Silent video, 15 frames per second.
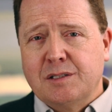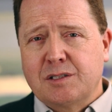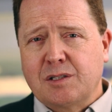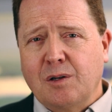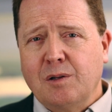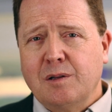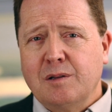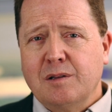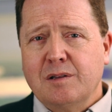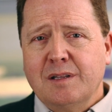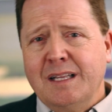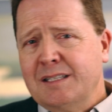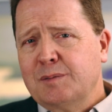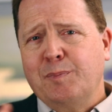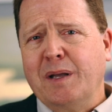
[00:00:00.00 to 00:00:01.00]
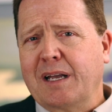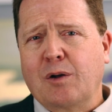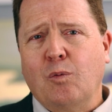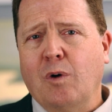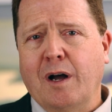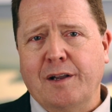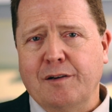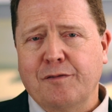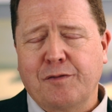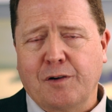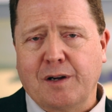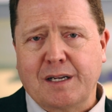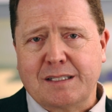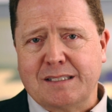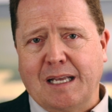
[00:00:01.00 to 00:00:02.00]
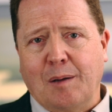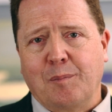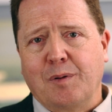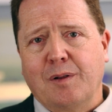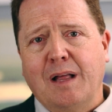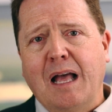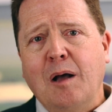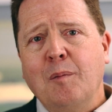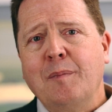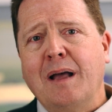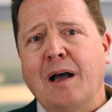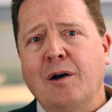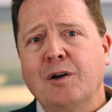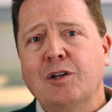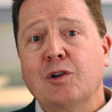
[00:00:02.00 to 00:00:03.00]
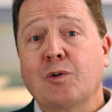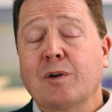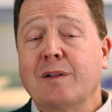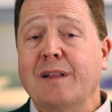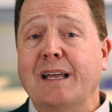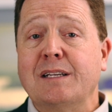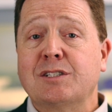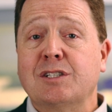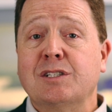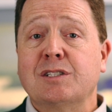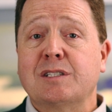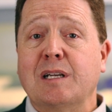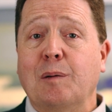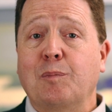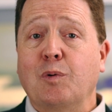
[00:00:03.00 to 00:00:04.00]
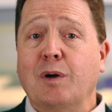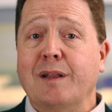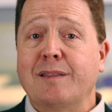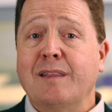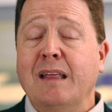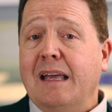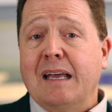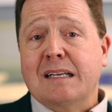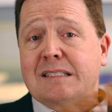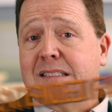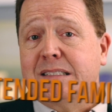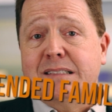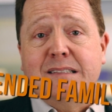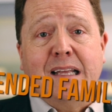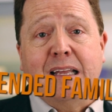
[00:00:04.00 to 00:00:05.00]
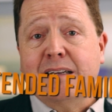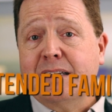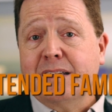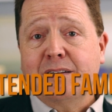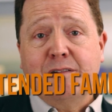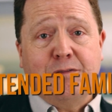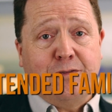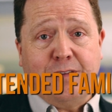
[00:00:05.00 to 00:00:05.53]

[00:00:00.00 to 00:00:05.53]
So let's pick one, for example. How about your relationship with extended